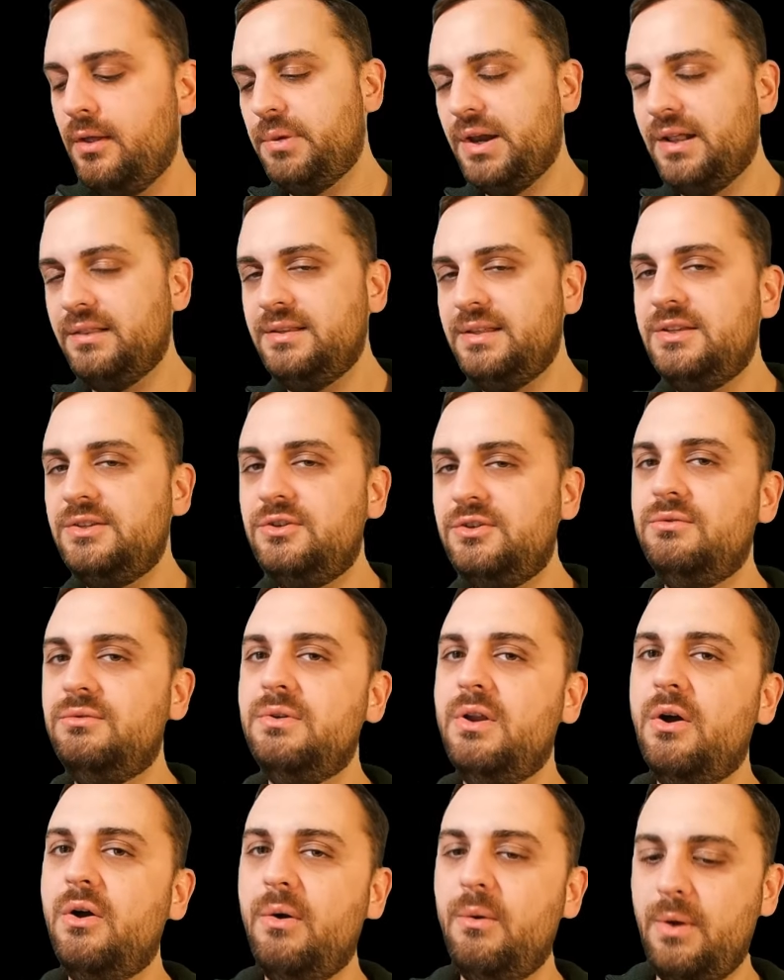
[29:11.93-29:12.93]
but at least you
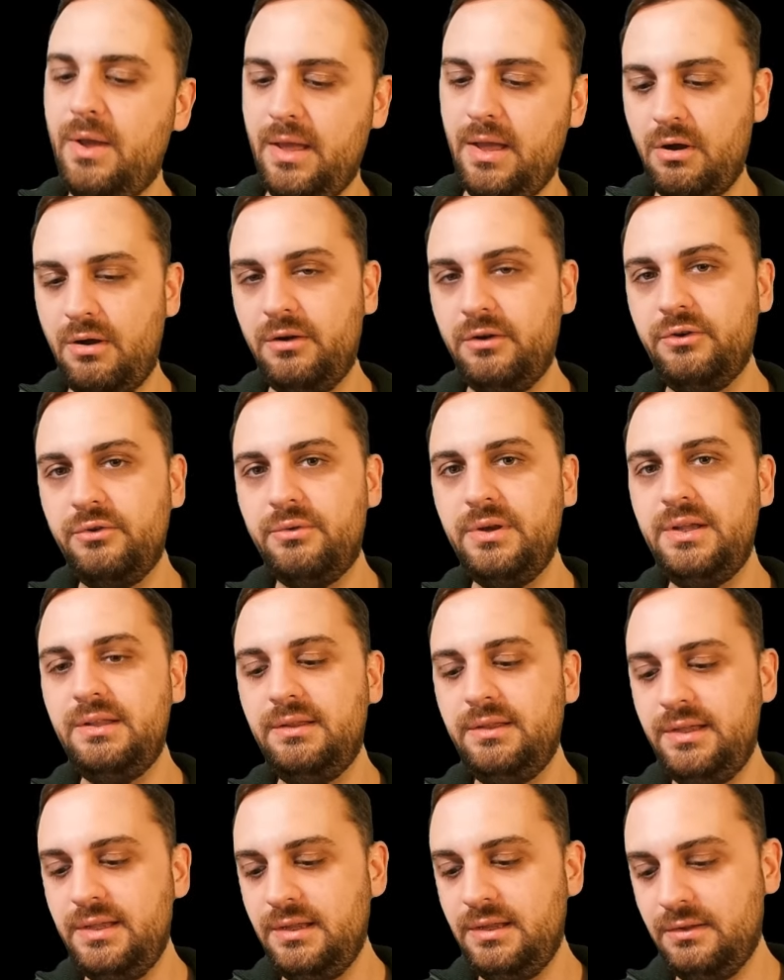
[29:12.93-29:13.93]
know
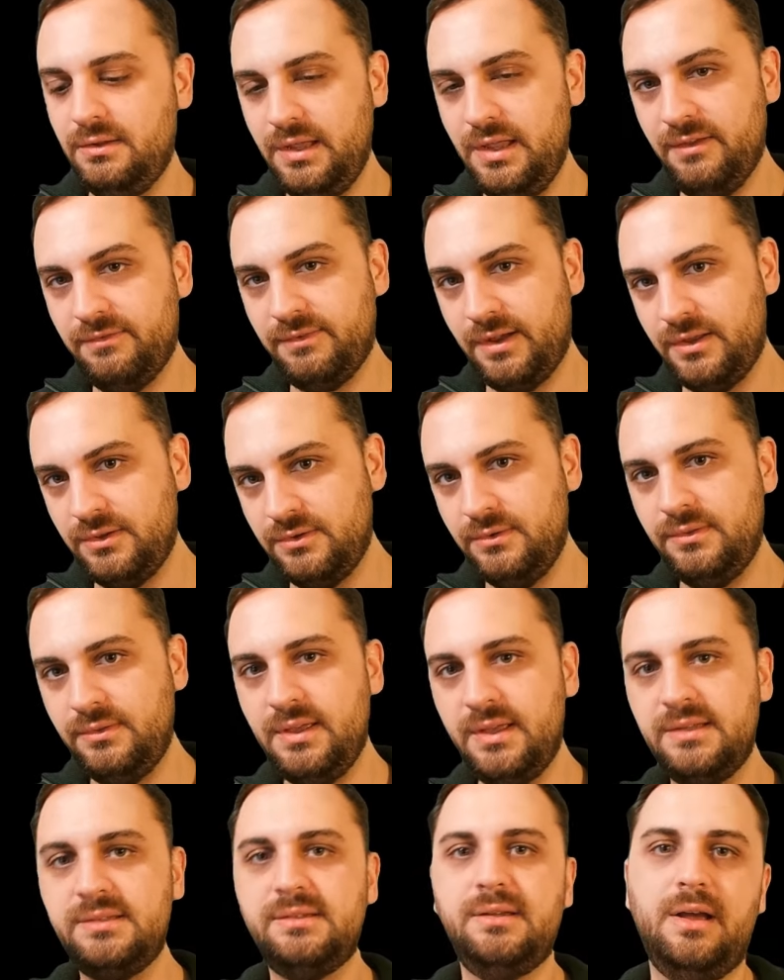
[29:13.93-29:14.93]
concretely, if I do
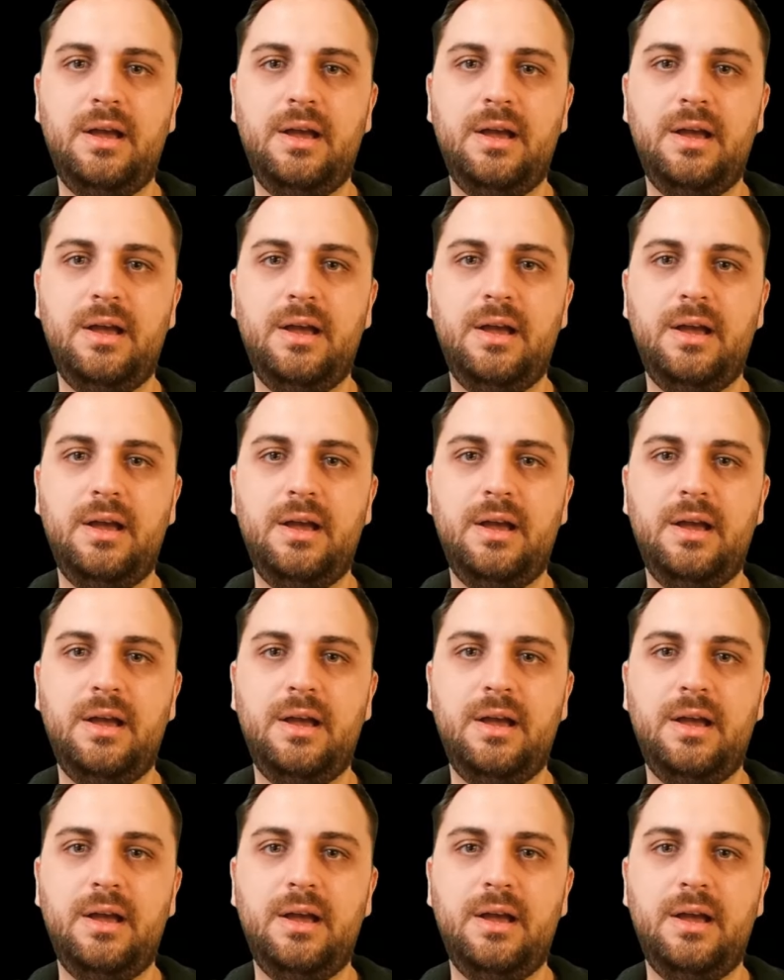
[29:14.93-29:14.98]
this,